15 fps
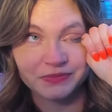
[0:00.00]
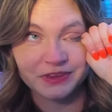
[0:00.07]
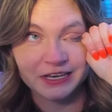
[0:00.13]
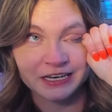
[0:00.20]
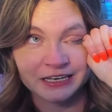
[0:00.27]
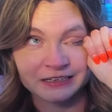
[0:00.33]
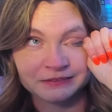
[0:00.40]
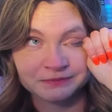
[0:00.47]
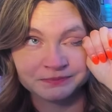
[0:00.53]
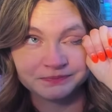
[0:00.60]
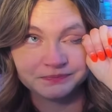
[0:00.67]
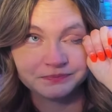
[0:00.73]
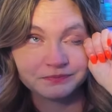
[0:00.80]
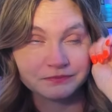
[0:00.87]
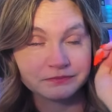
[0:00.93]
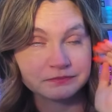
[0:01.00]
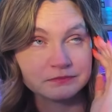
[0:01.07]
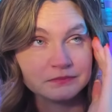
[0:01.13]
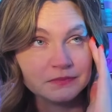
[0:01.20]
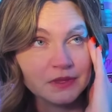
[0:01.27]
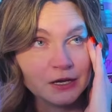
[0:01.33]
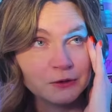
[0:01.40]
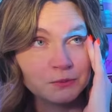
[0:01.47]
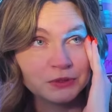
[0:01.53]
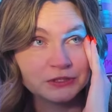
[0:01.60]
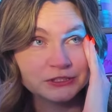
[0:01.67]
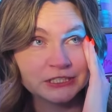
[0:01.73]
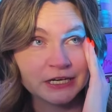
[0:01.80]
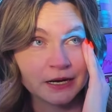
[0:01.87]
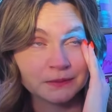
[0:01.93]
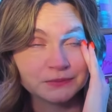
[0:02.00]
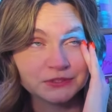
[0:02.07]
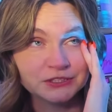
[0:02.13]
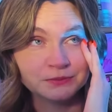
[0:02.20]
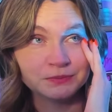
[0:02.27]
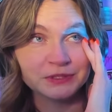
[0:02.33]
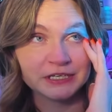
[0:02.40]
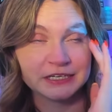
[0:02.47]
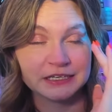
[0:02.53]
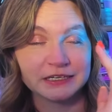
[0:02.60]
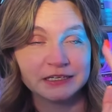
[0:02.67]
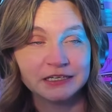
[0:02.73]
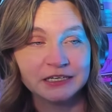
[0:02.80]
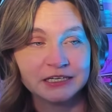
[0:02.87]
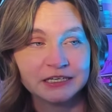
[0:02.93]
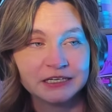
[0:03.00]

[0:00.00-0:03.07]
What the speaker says: and building up to be